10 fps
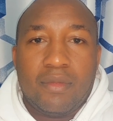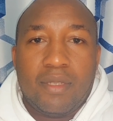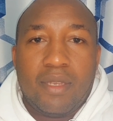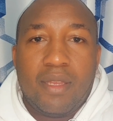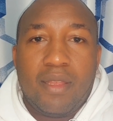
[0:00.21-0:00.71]

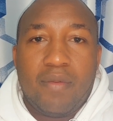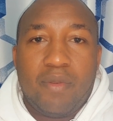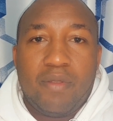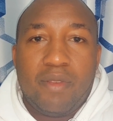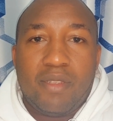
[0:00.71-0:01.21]
In the
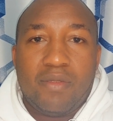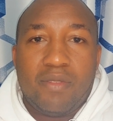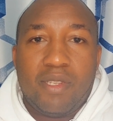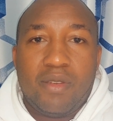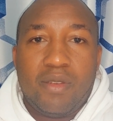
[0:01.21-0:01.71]
previous
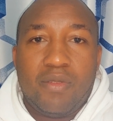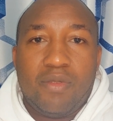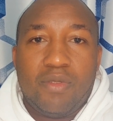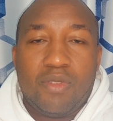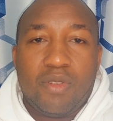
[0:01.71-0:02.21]
video, if
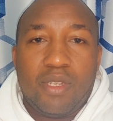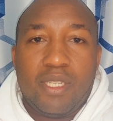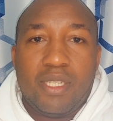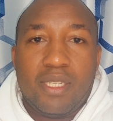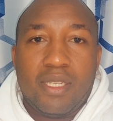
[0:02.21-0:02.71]
you saw
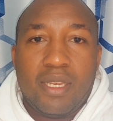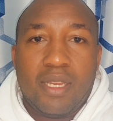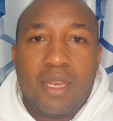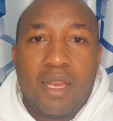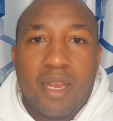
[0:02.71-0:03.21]
it,
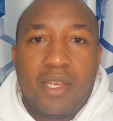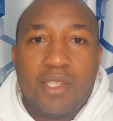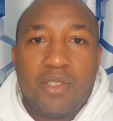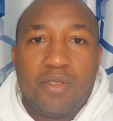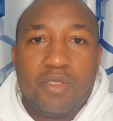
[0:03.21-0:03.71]
I
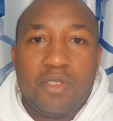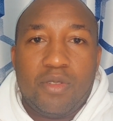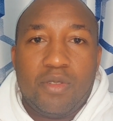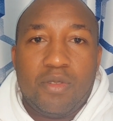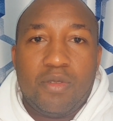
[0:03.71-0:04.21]
showed
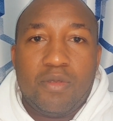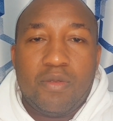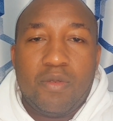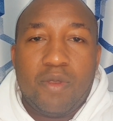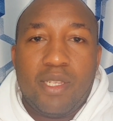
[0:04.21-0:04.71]
you
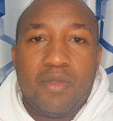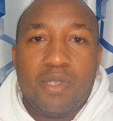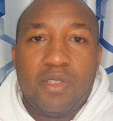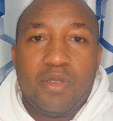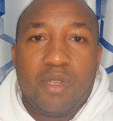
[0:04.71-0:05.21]
ways
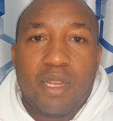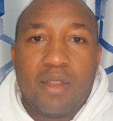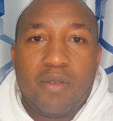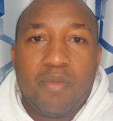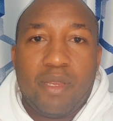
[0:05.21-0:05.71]
which you can
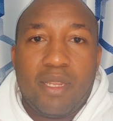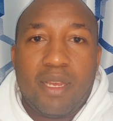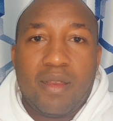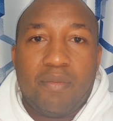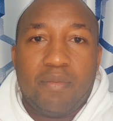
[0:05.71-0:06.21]
open
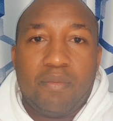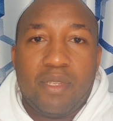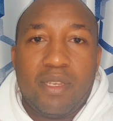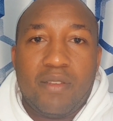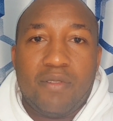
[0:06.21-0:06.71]
a
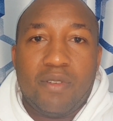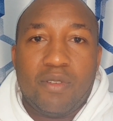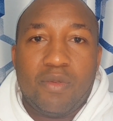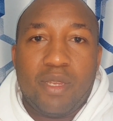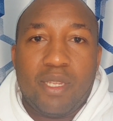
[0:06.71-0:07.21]
PDF
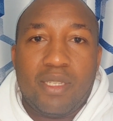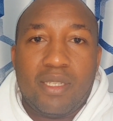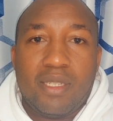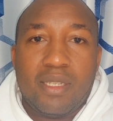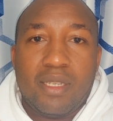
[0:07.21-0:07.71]

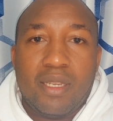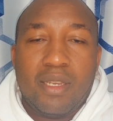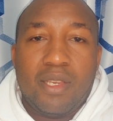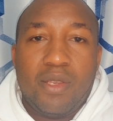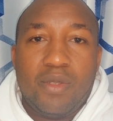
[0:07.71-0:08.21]
document
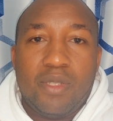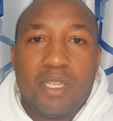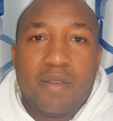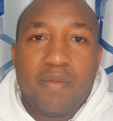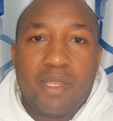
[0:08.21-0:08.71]
using
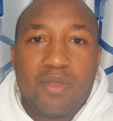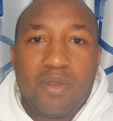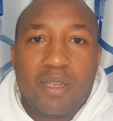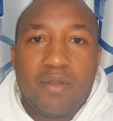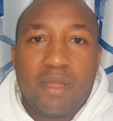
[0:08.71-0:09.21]
MS
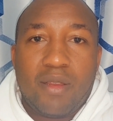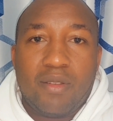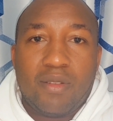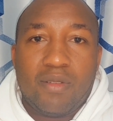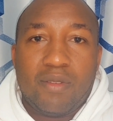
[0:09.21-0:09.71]
Word
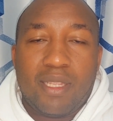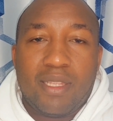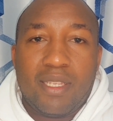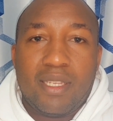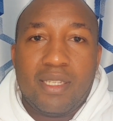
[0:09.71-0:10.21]
without
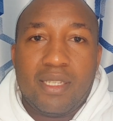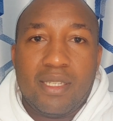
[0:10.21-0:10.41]
converting it.